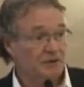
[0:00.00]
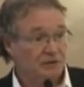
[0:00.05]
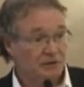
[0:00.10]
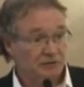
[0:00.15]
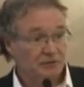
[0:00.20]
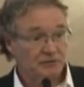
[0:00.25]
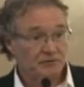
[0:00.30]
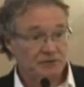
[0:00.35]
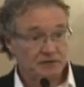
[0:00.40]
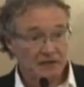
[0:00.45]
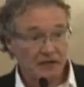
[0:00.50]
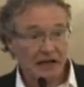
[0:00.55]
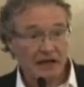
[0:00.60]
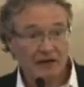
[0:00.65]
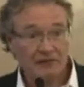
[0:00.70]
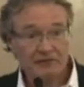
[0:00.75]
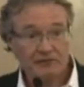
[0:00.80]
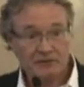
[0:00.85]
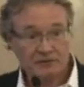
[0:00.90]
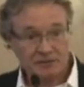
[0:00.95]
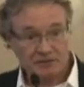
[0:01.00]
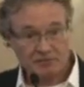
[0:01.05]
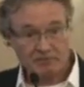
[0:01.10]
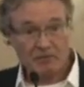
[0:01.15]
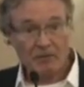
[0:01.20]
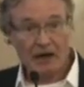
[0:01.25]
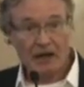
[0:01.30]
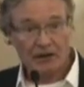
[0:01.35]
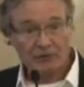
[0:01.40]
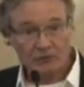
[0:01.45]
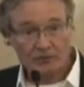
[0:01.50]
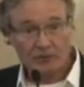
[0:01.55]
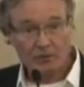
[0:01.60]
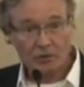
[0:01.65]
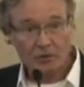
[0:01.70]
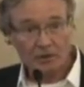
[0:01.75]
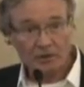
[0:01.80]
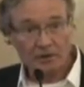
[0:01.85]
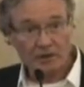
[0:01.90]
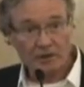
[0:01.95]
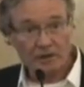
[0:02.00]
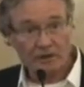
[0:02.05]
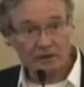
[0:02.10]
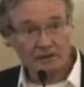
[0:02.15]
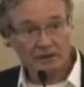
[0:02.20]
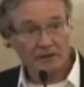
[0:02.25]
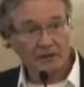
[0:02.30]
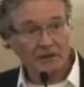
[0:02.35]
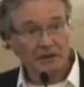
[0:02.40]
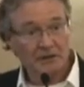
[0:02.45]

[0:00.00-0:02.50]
chief of staff. This is my report card.